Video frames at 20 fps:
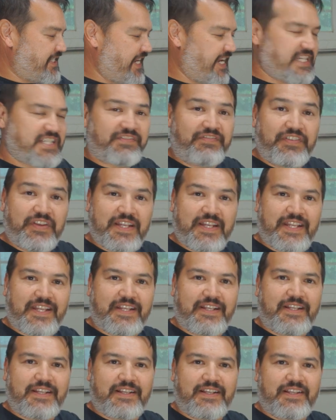test
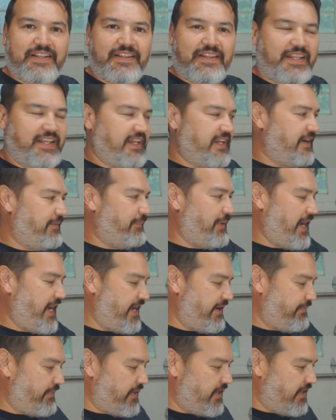fitting the uh,
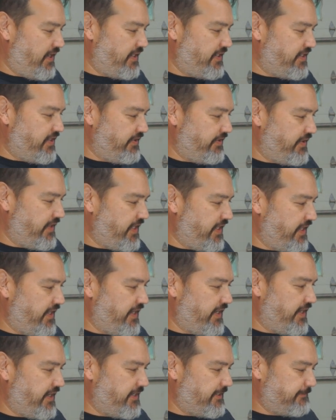pipe onto
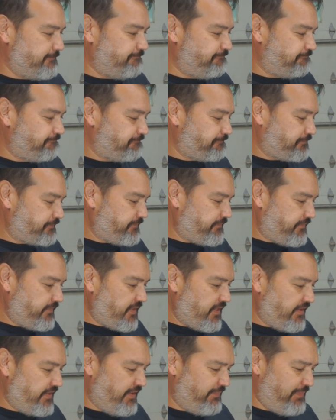the uh,
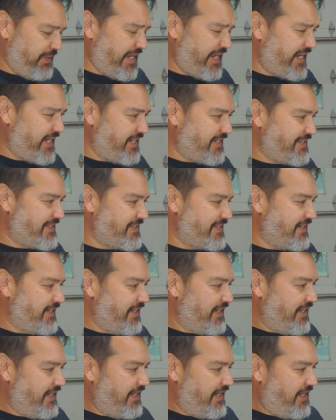the base,
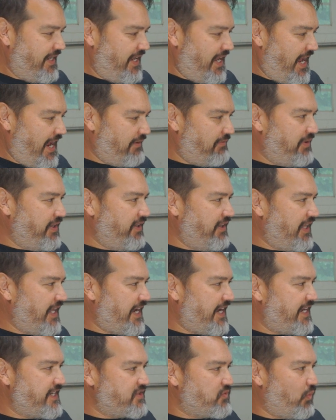I
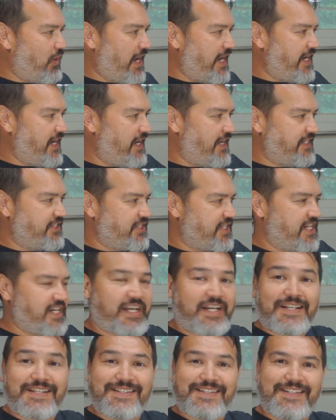realized why not just
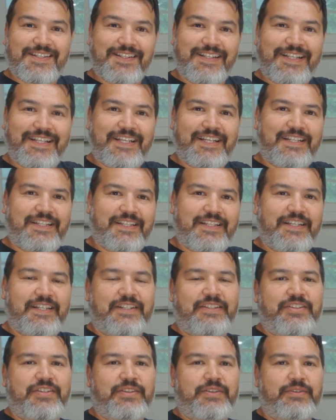cut a slit
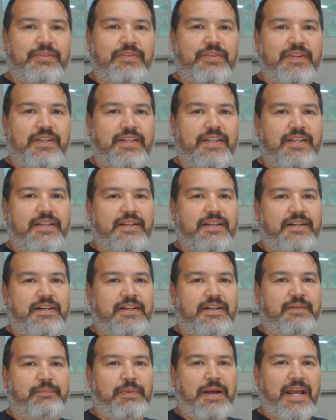into the
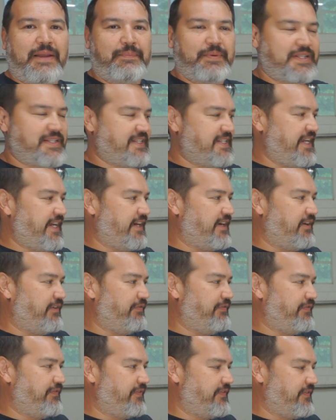uh, pipe
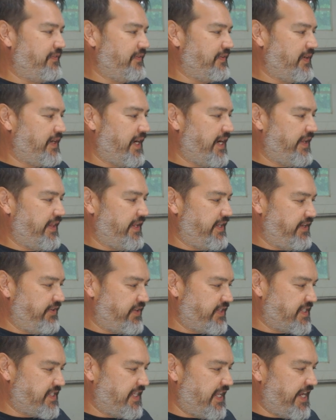itself, and then you
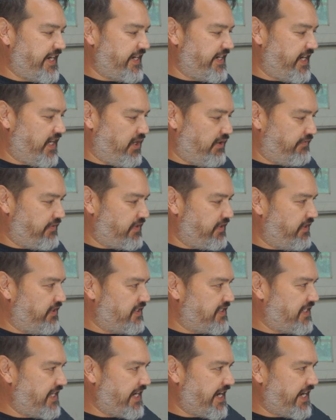can slide it over. It
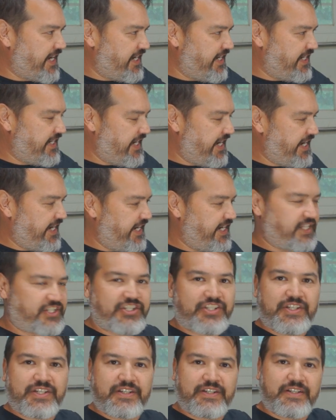looks like I cut an eight
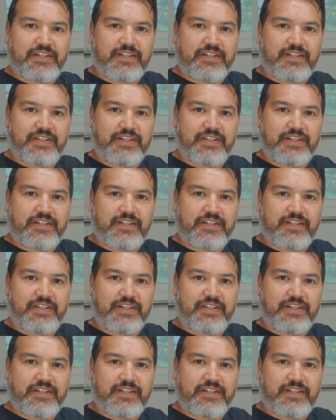inch